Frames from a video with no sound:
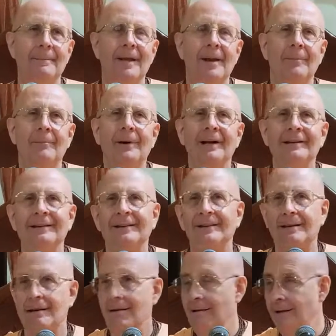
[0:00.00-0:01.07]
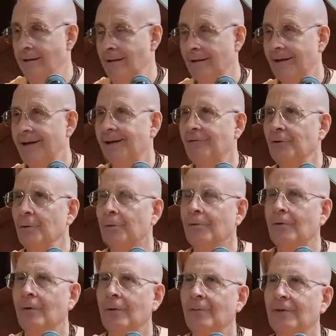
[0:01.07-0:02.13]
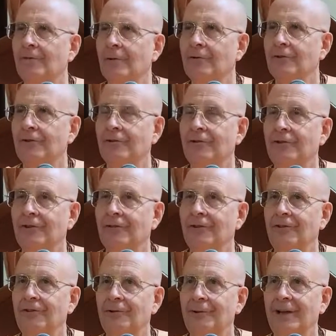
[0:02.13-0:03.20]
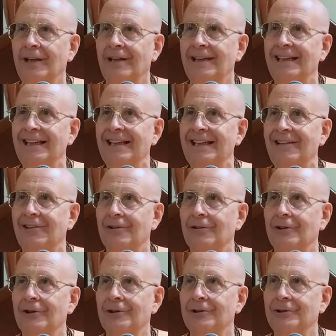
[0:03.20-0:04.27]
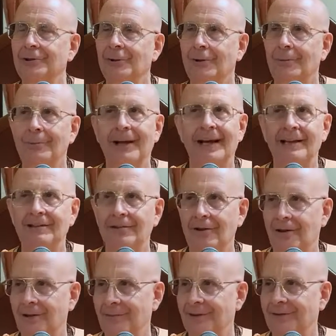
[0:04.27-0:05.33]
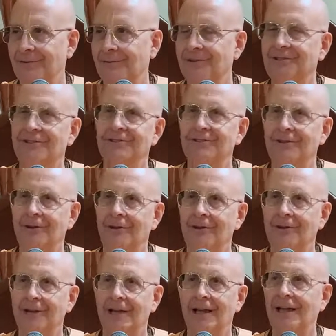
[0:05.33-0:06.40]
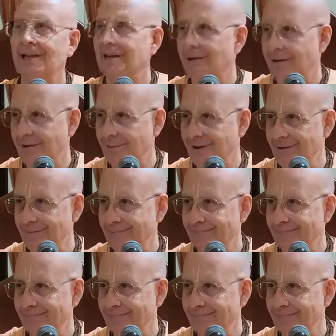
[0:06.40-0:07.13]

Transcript: But if you perform devotional service, you get neither good nor bad karma, which is called akarma.